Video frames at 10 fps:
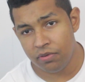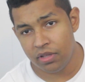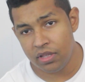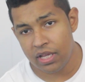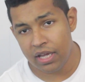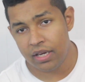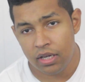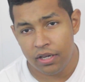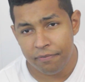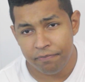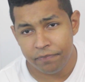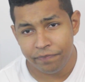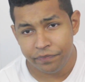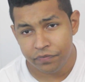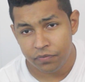really that
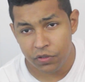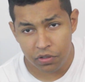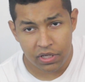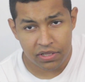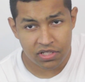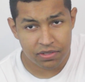good at